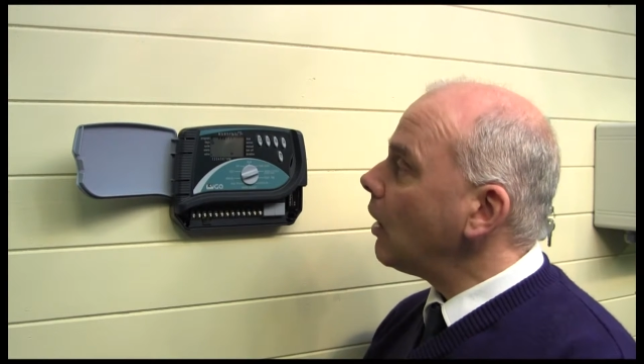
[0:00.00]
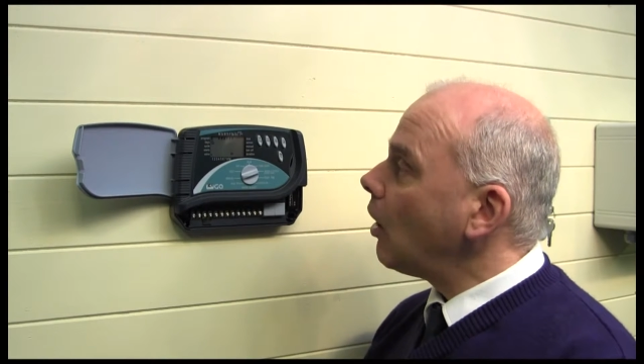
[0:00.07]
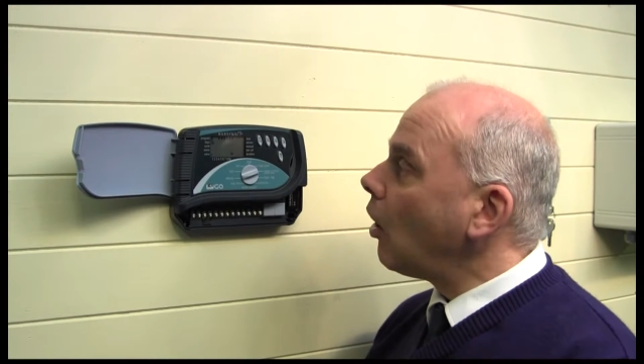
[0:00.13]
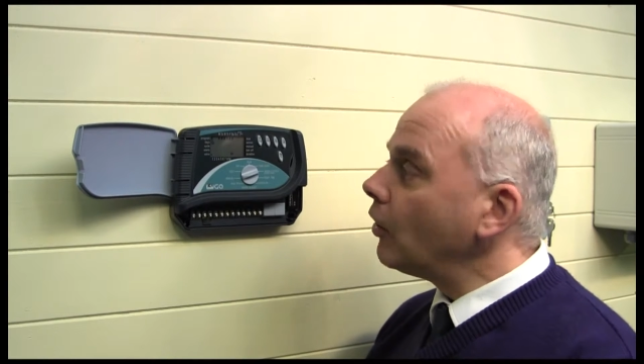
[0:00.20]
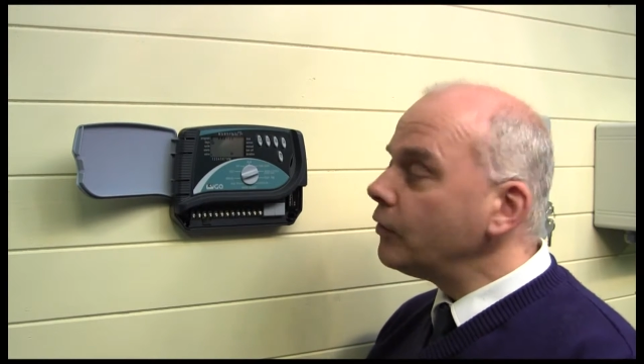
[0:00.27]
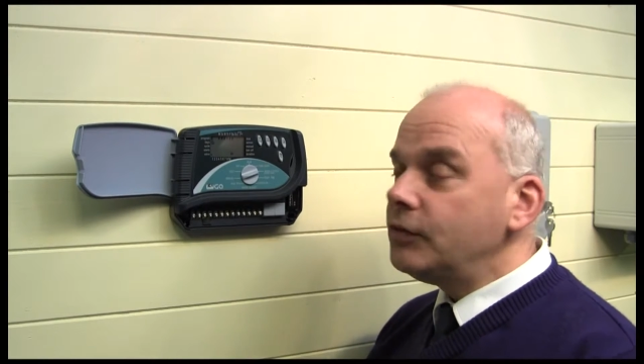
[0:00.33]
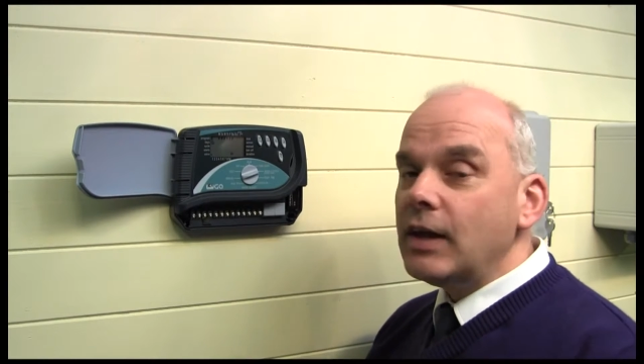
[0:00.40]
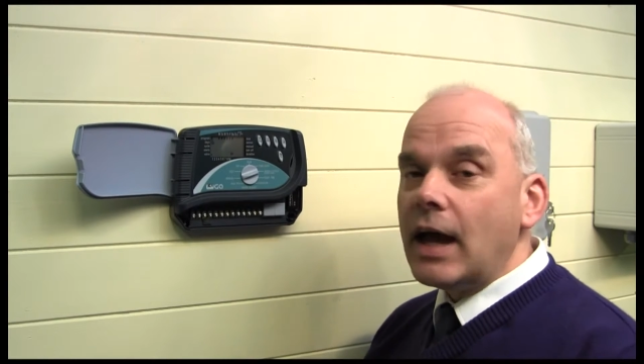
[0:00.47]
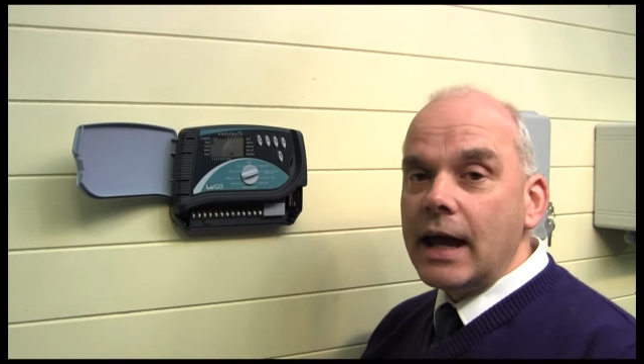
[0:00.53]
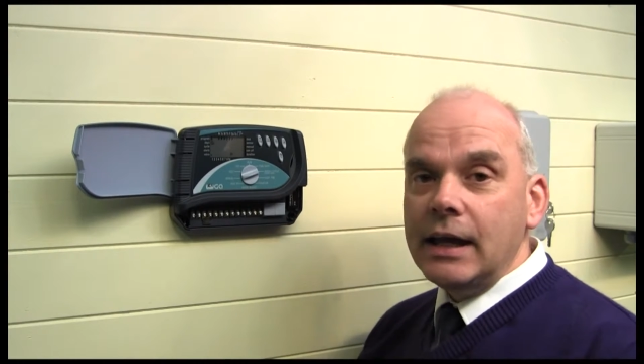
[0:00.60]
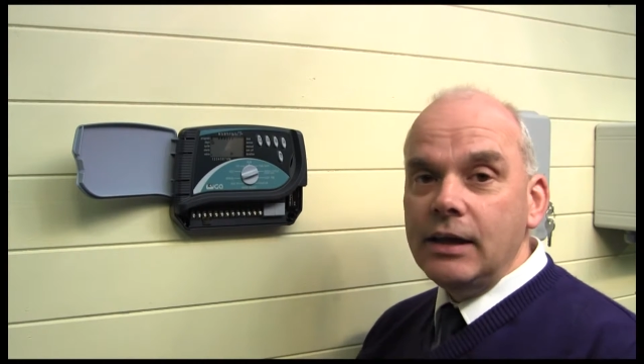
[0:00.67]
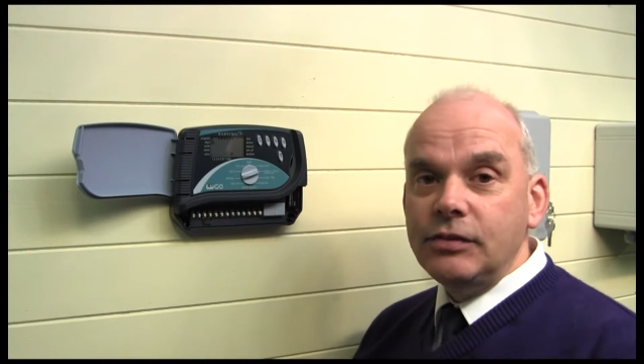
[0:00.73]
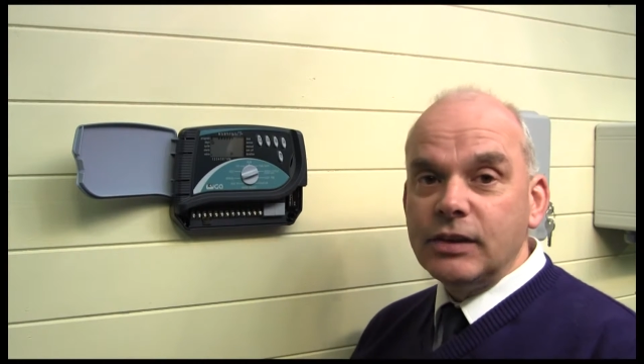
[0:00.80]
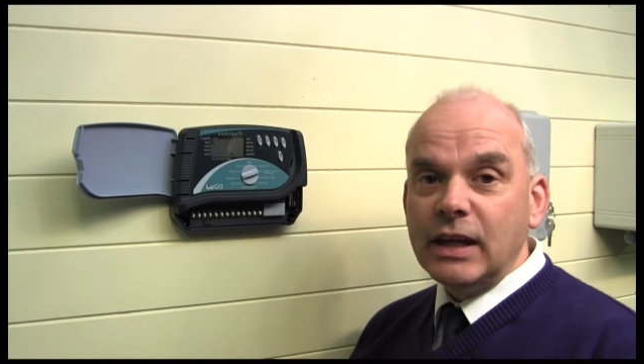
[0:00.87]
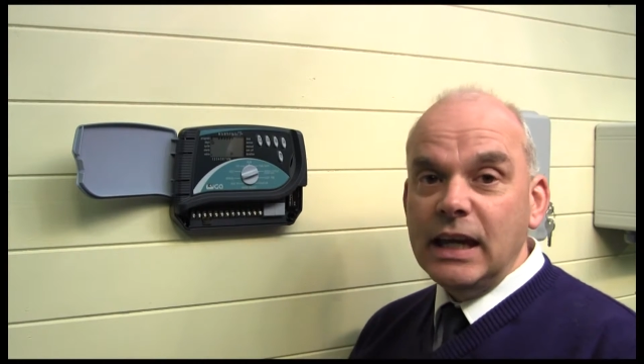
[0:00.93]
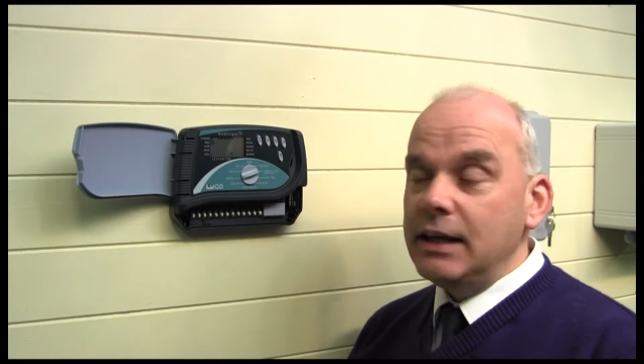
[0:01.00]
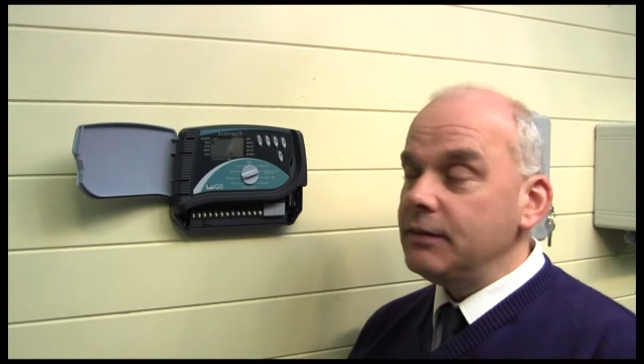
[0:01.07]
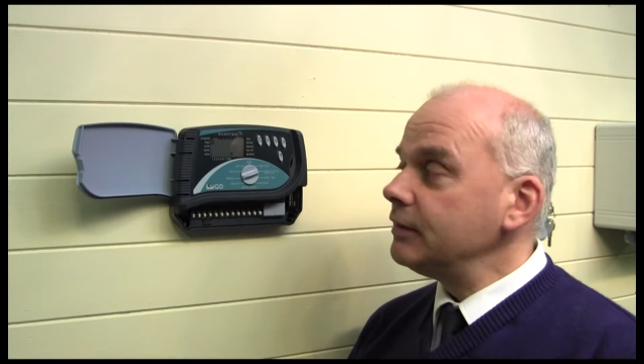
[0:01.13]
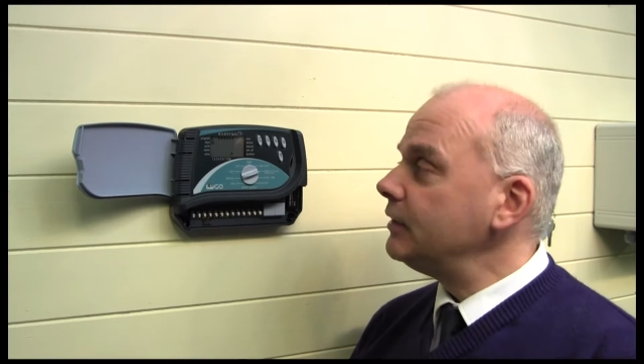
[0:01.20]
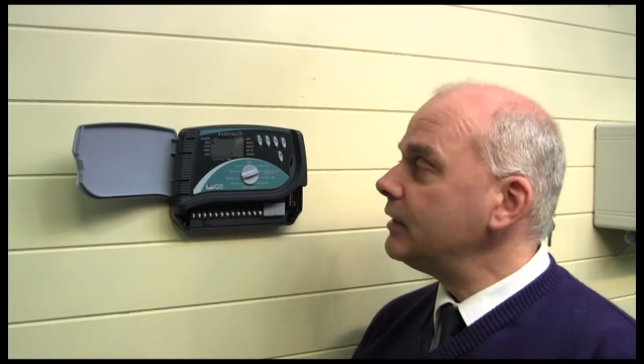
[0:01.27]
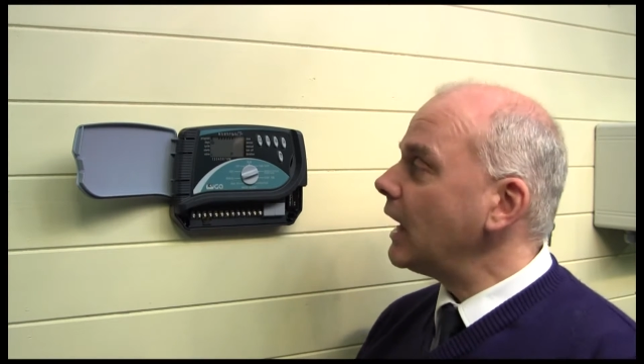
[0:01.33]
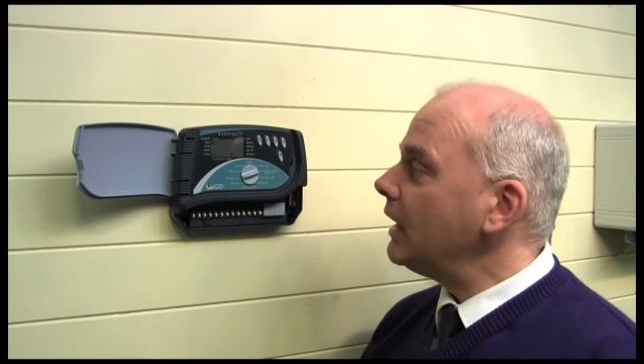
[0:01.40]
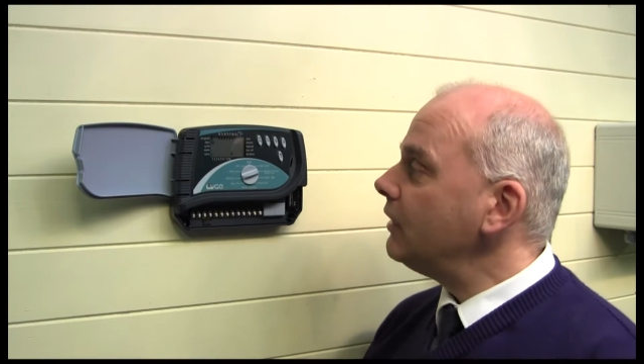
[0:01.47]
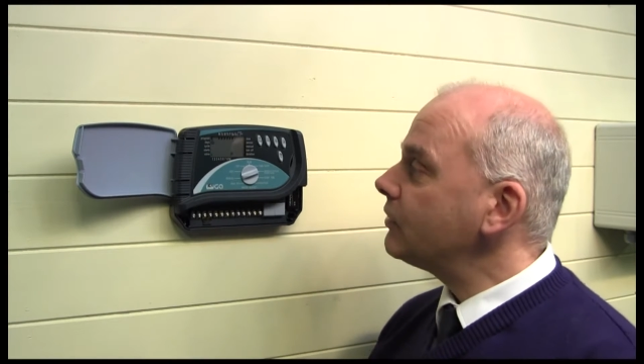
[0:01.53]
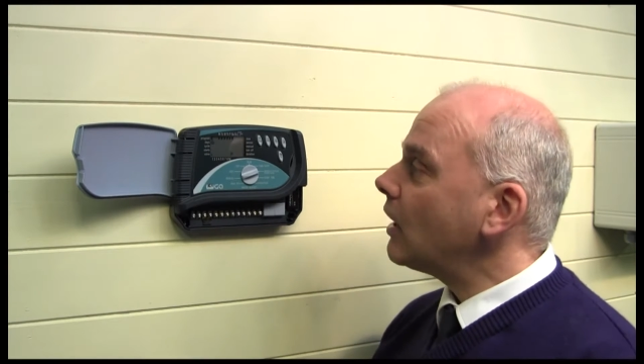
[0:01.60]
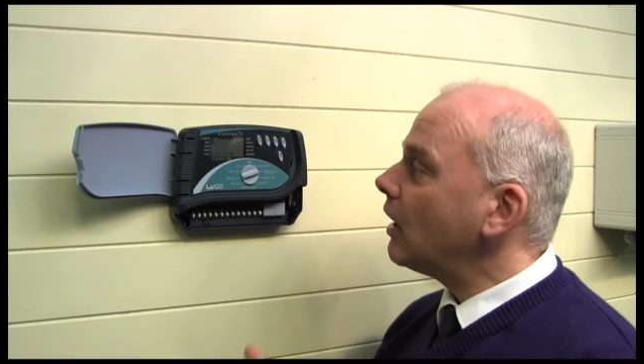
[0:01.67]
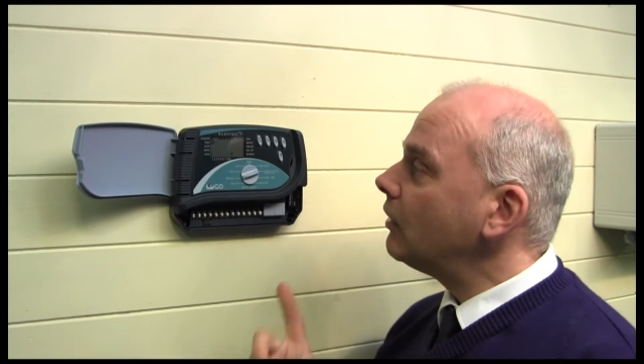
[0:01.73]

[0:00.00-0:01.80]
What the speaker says: odd days, even days,